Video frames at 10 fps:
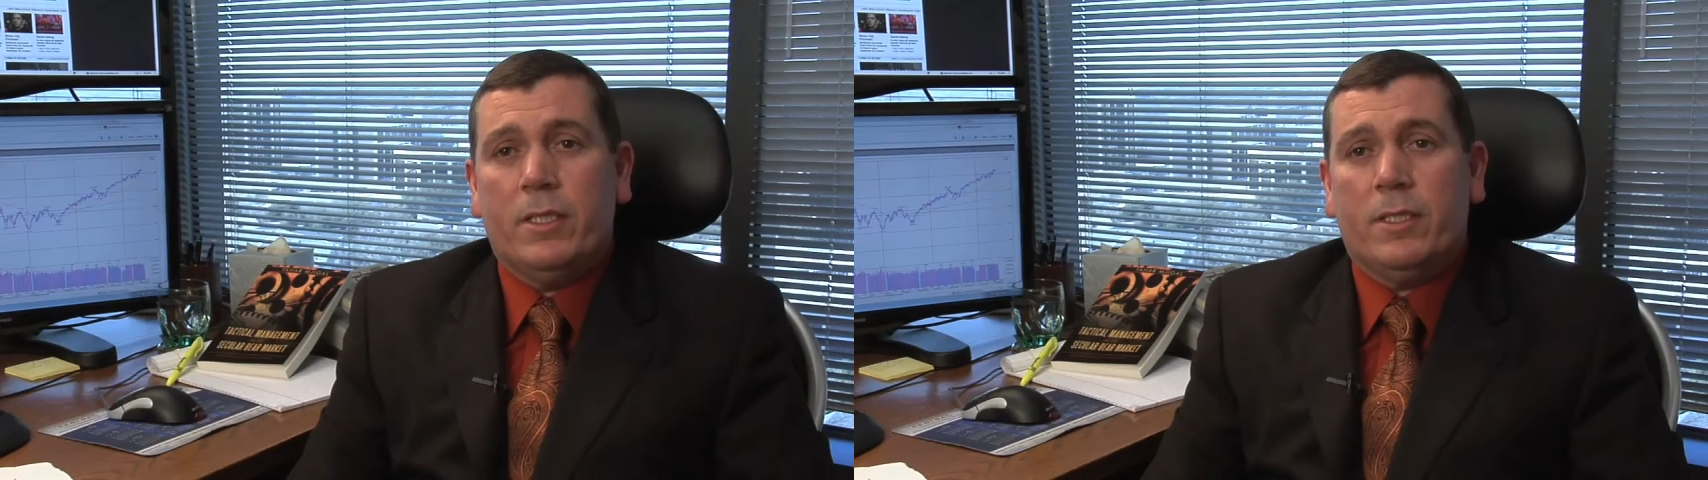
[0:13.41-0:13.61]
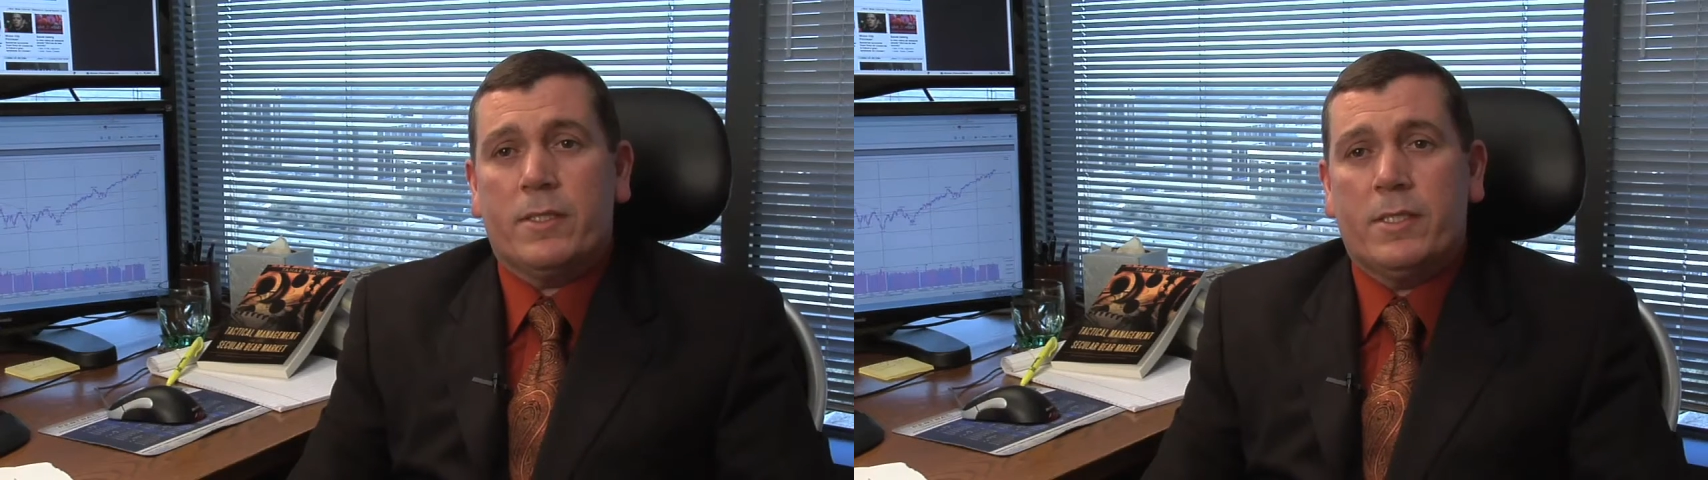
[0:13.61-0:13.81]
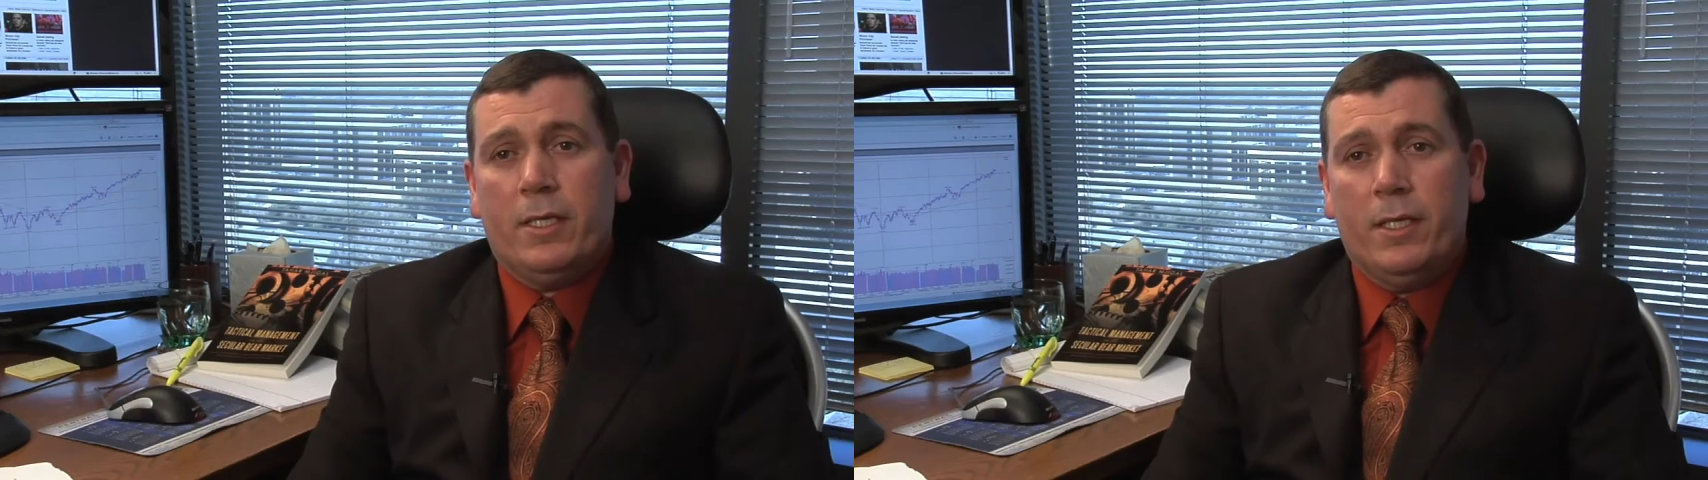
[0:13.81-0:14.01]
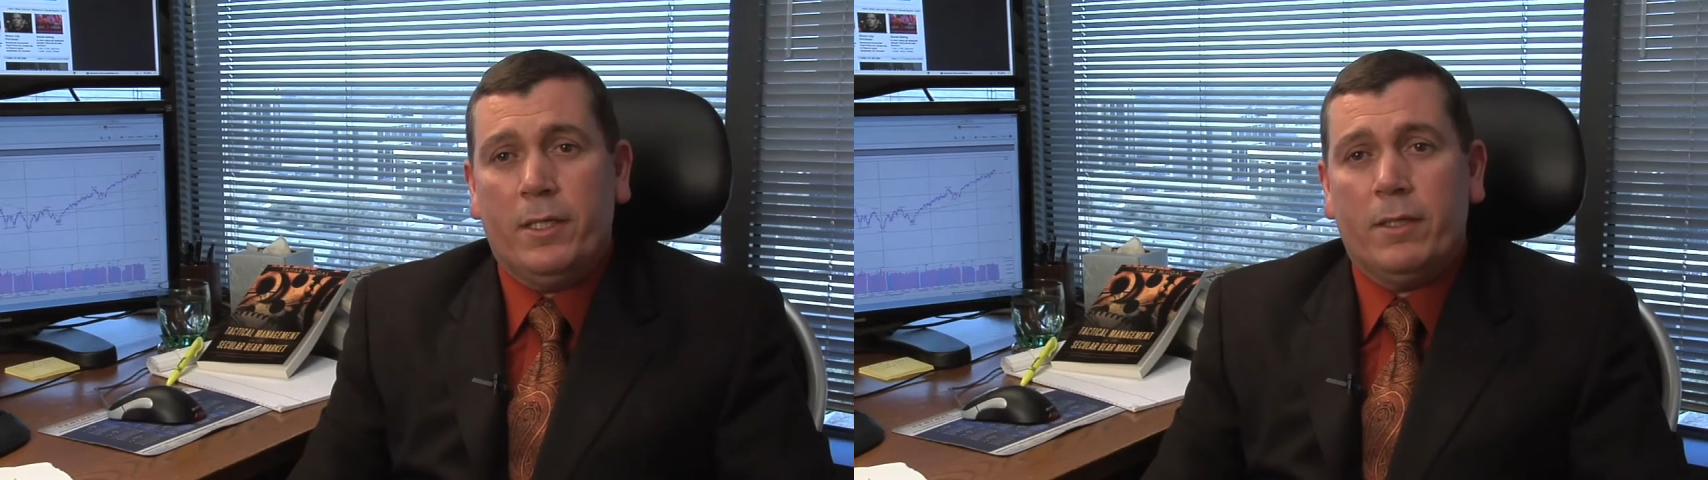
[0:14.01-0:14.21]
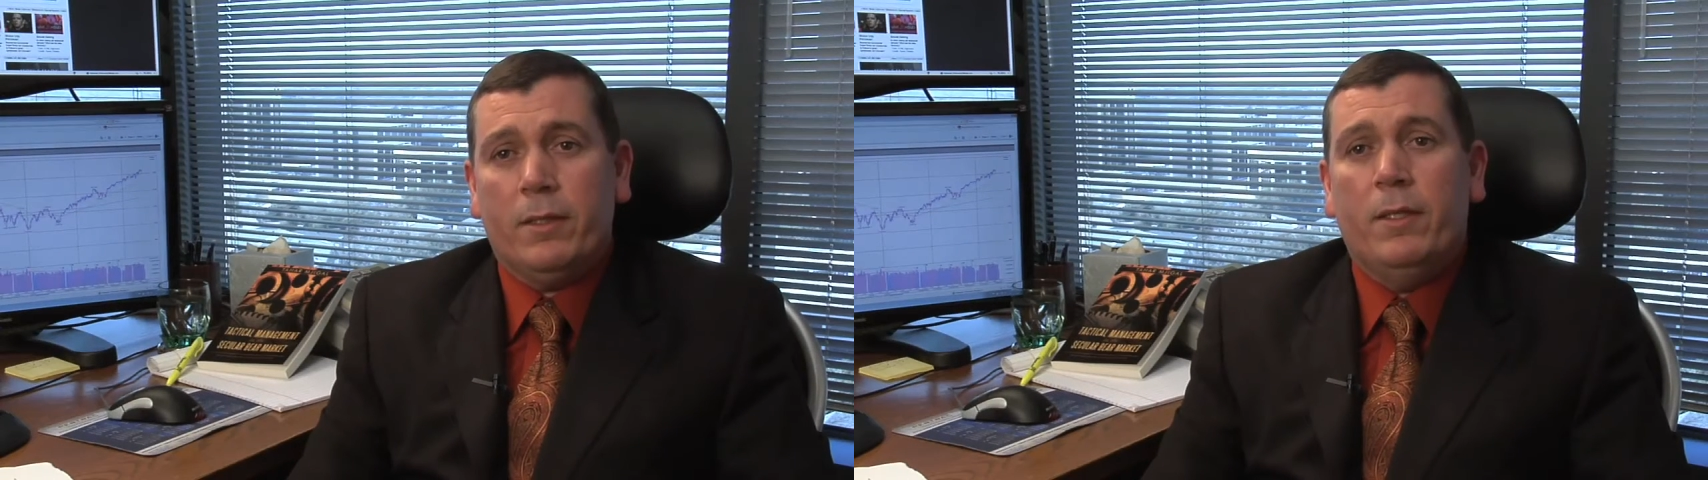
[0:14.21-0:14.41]
in a
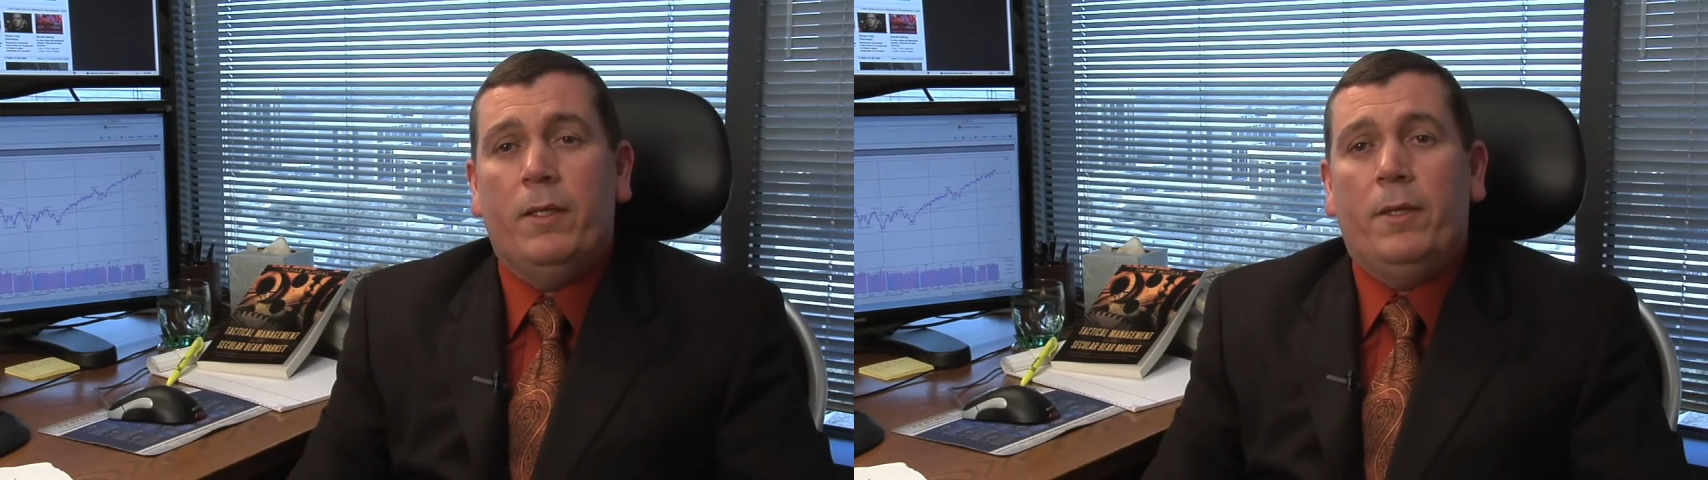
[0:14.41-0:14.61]
cyclical